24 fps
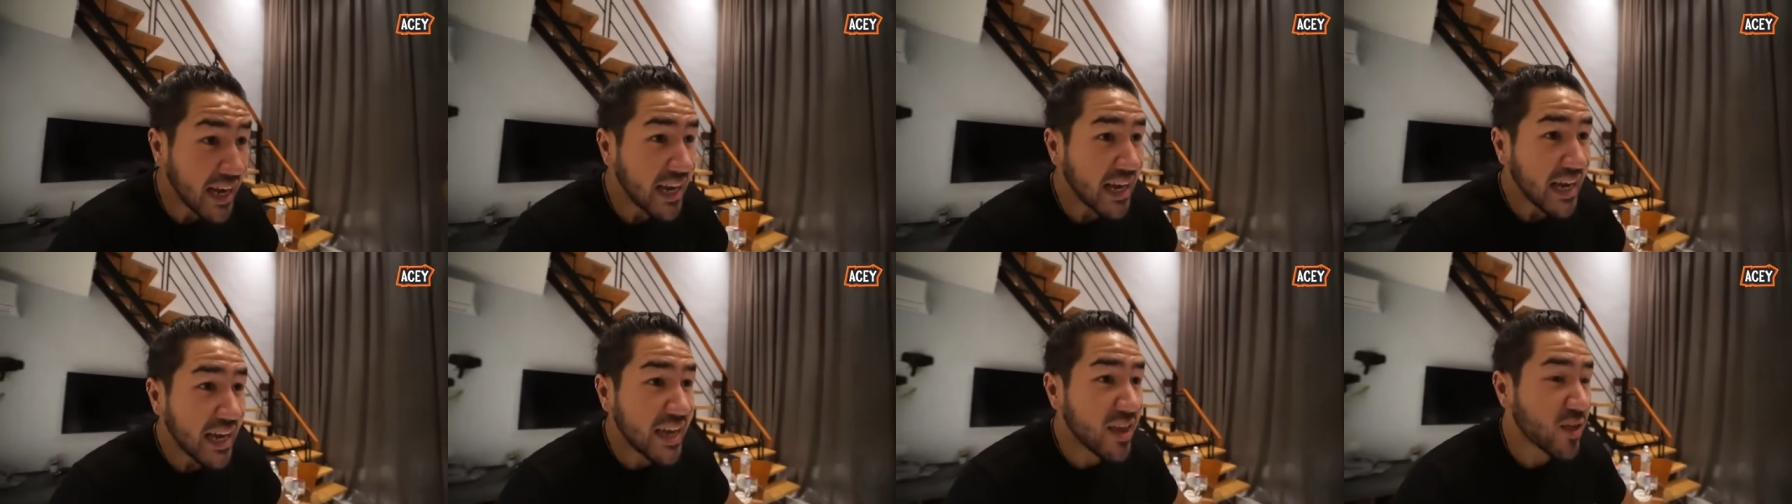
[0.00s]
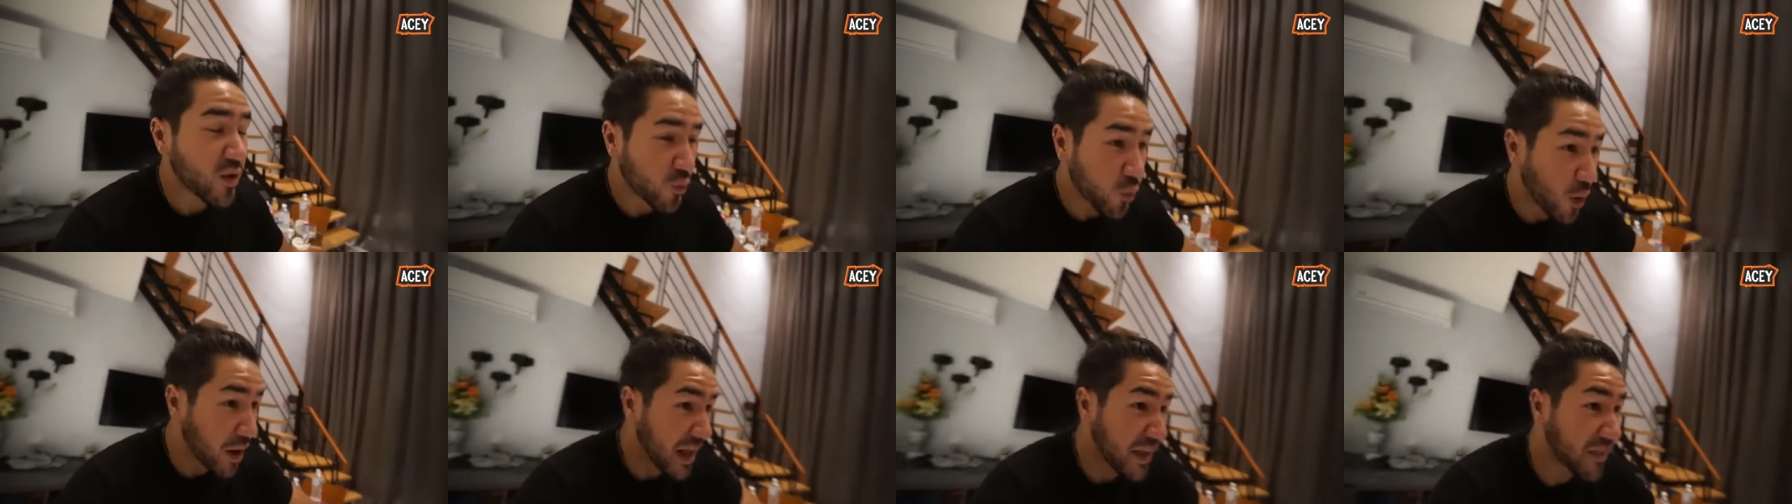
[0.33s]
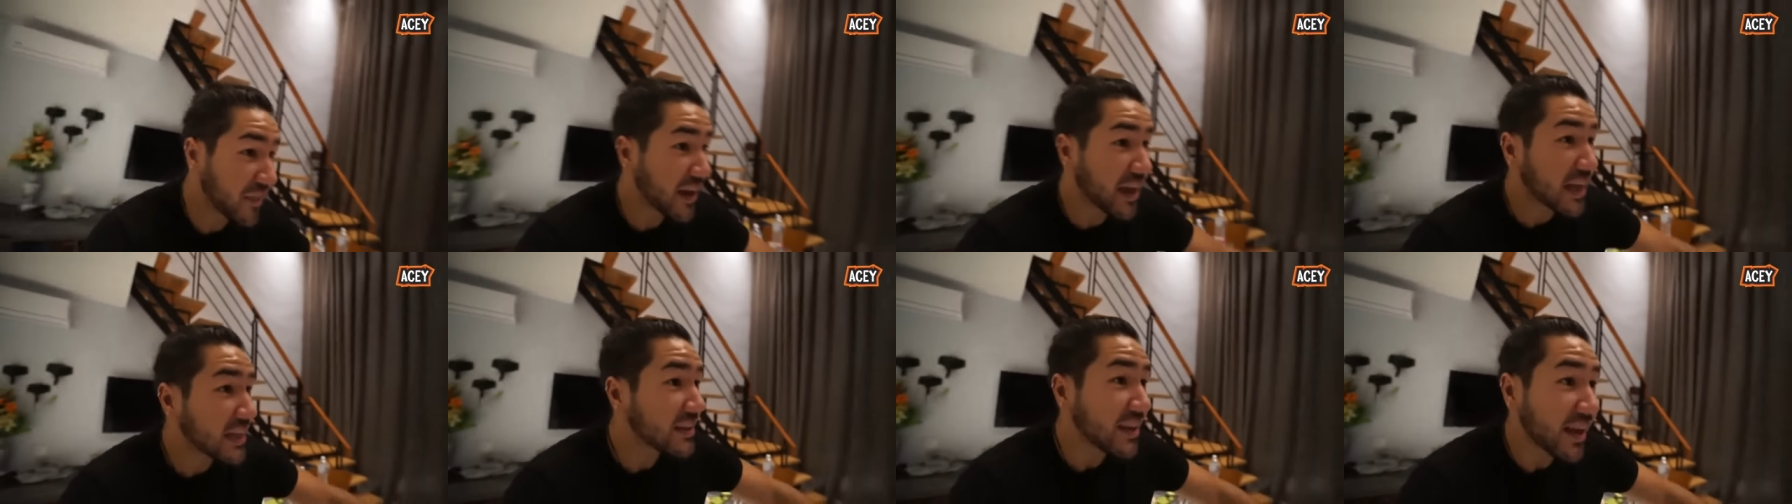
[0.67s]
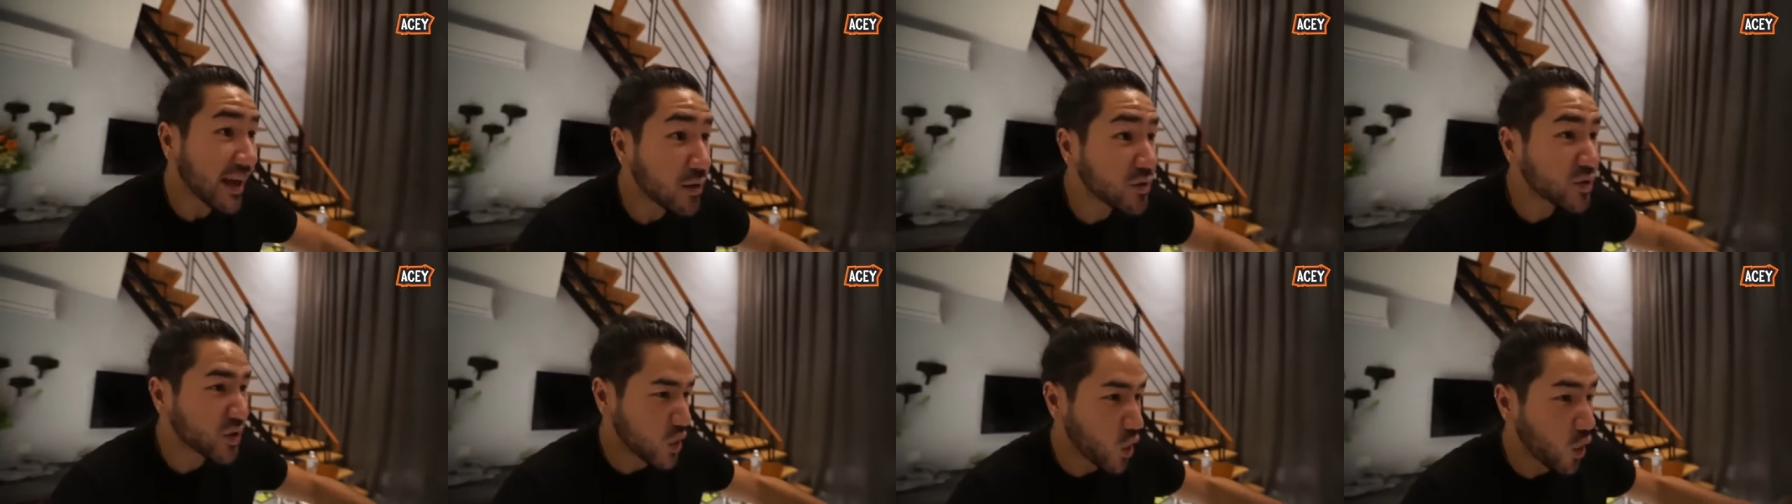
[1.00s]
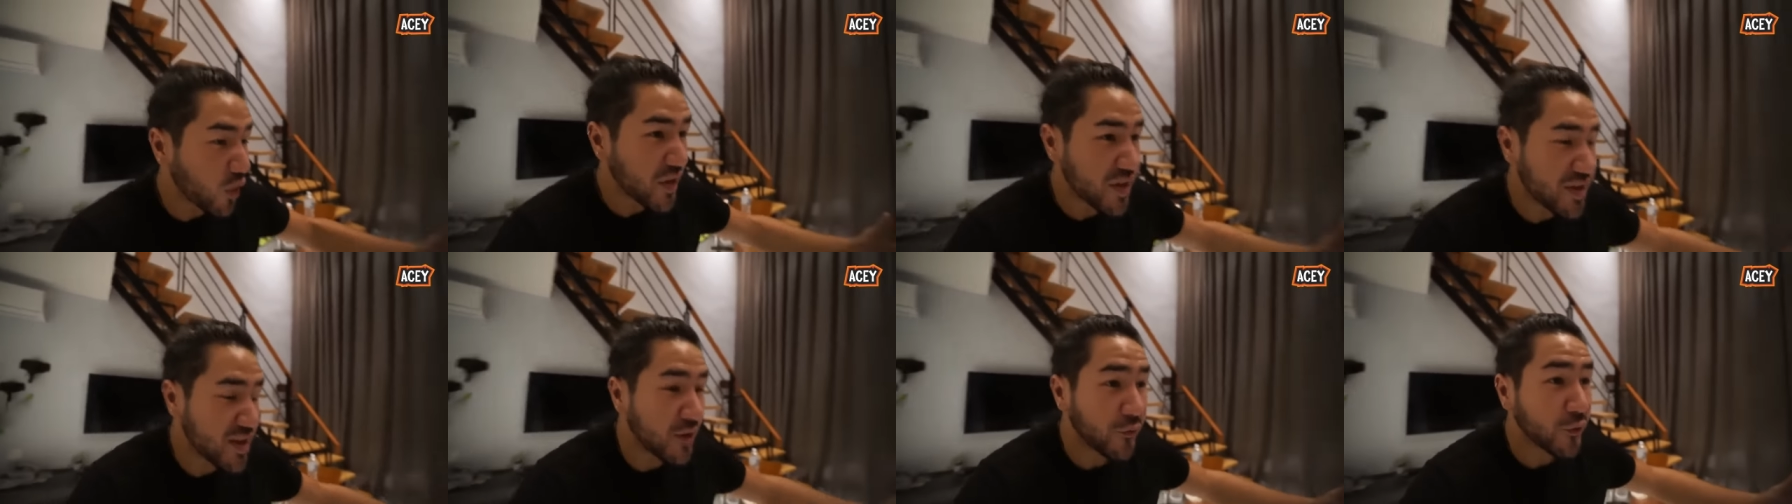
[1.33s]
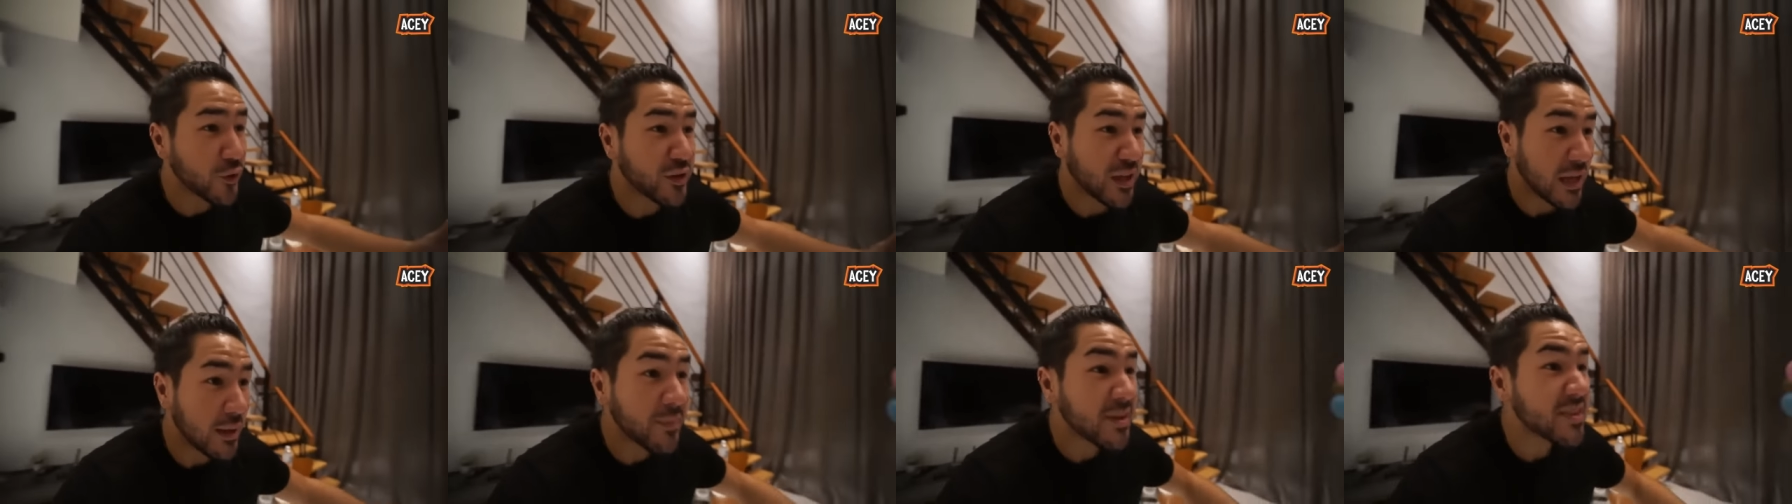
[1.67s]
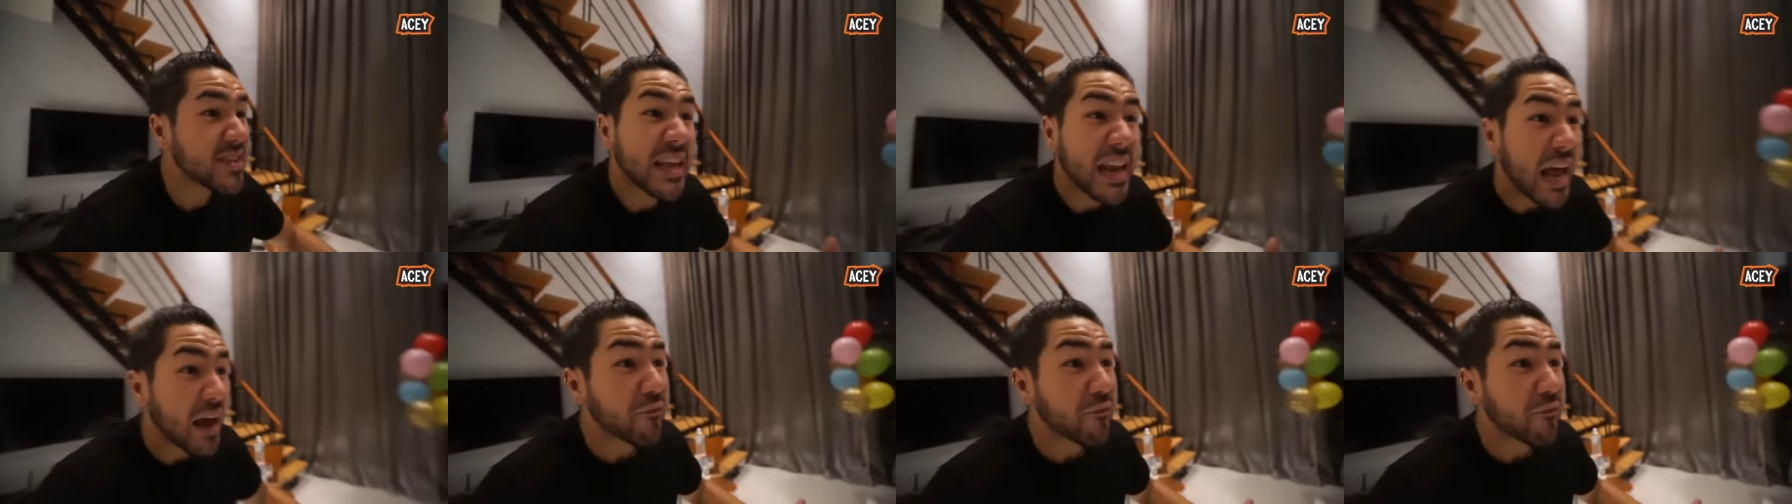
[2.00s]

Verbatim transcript: He's running the clowns and all these evil demons and